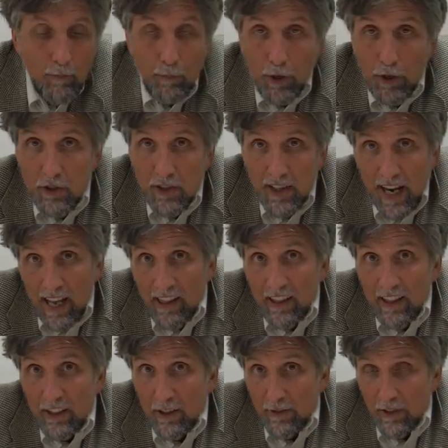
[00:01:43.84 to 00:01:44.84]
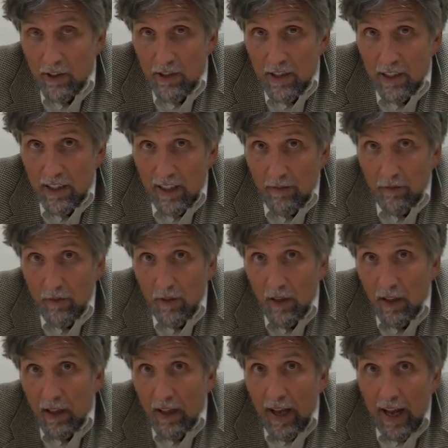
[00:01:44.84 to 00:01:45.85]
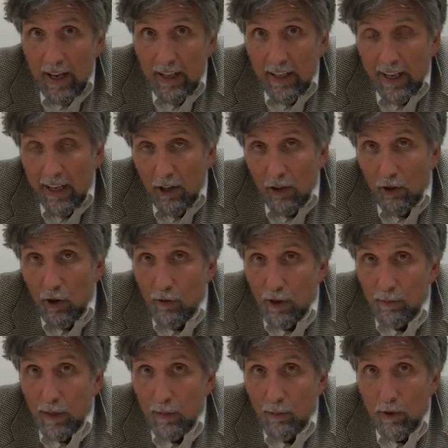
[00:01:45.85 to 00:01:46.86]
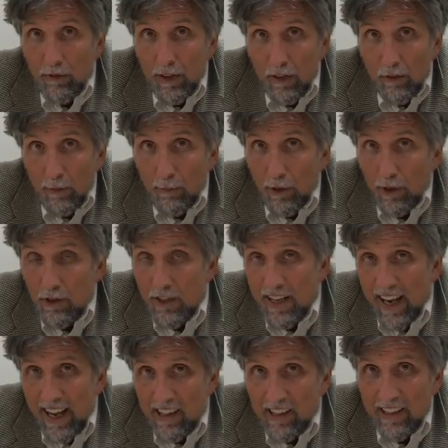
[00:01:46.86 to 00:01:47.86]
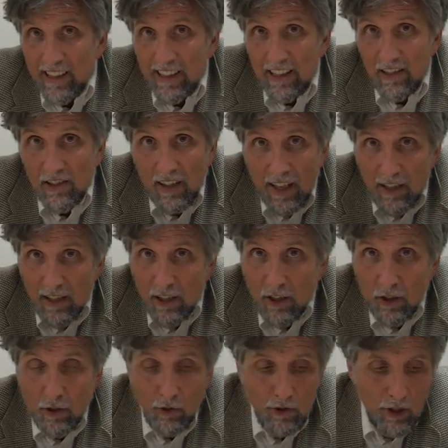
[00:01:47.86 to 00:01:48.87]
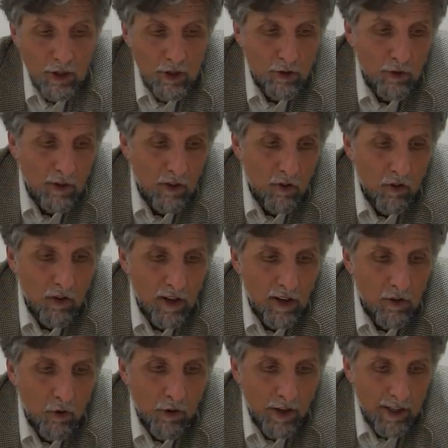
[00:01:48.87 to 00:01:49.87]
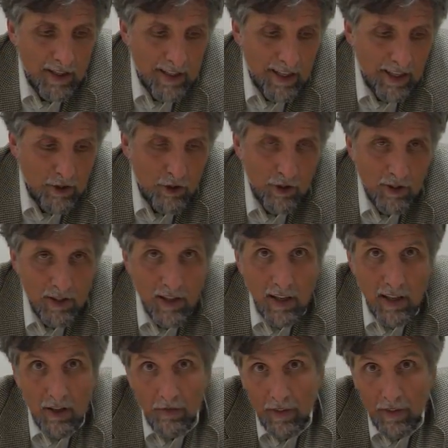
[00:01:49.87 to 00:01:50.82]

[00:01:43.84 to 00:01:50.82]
personality diversity, how to get along with people with different personalities. That's a huge issue in organizations.